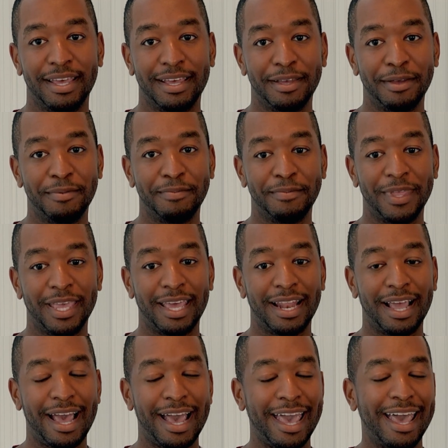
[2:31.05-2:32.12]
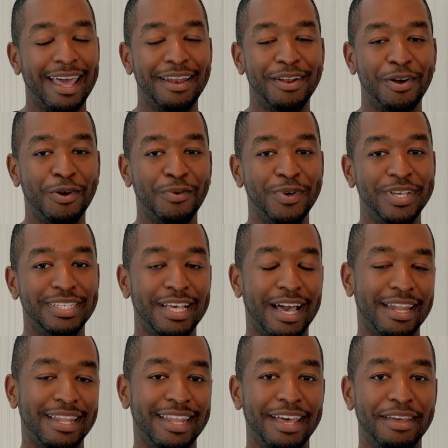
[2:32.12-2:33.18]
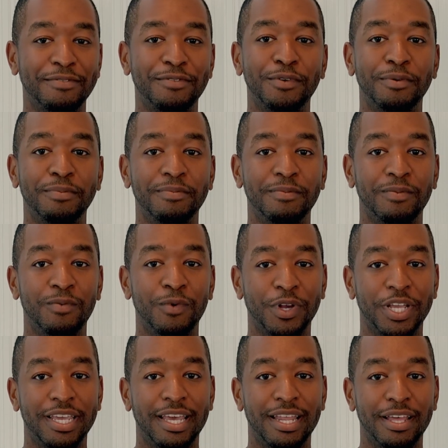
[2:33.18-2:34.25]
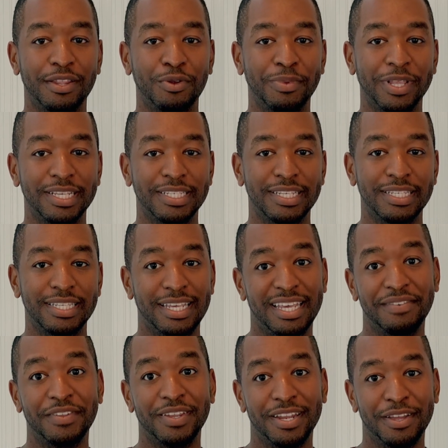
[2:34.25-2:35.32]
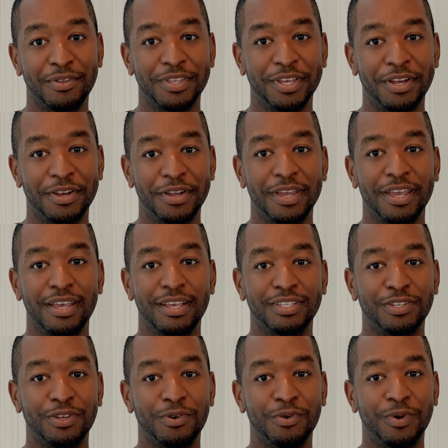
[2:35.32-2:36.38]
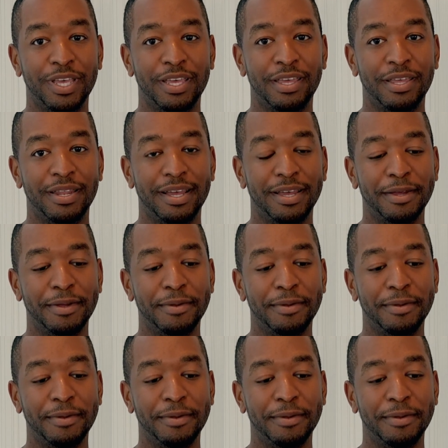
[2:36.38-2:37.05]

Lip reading: And I hadn't always gotten that from working at other places, even in healthcare. So it